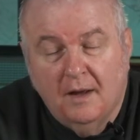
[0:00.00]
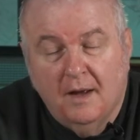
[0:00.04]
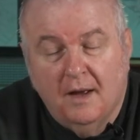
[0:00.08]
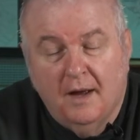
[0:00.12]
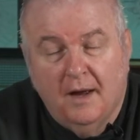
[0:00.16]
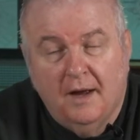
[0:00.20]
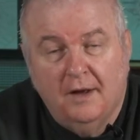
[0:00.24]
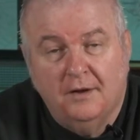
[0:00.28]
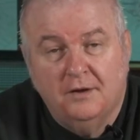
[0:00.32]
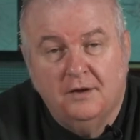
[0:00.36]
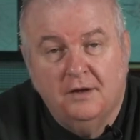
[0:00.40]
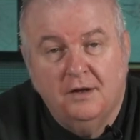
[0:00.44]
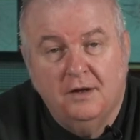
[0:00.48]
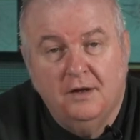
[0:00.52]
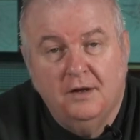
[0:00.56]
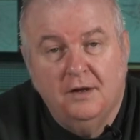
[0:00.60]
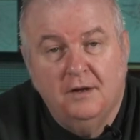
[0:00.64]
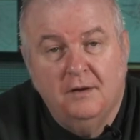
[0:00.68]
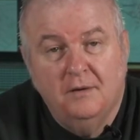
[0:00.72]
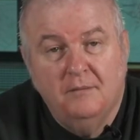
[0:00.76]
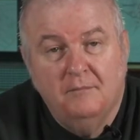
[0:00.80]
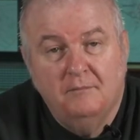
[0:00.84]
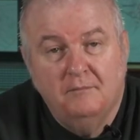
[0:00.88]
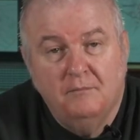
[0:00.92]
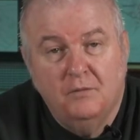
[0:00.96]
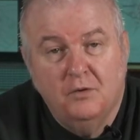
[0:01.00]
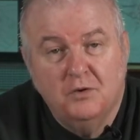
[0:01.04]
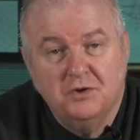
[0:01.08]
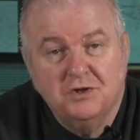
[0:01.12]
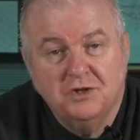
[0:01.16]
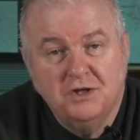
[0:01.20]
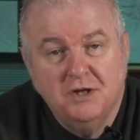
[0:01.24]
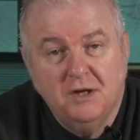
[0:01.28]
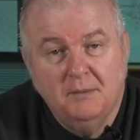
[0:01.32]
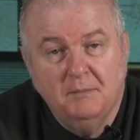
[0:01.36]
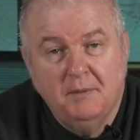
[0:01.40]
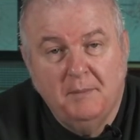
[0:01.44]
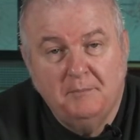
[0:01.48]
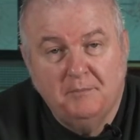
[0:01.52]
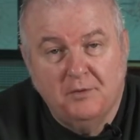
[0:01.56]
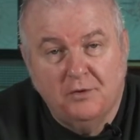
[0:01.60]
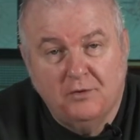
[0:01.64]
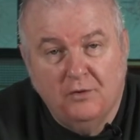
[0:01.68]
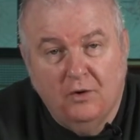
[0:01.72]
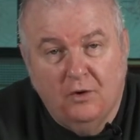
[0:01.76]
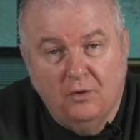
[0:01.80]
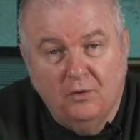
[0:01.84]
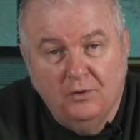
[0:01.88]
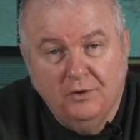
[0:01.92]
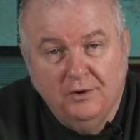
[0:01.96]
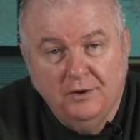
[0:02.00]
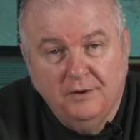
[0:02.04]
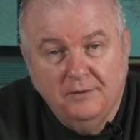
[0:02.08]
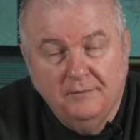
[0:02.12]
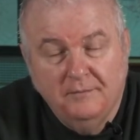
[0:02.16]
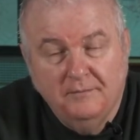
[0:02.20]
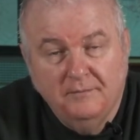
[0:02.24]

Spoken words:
And the museum up the road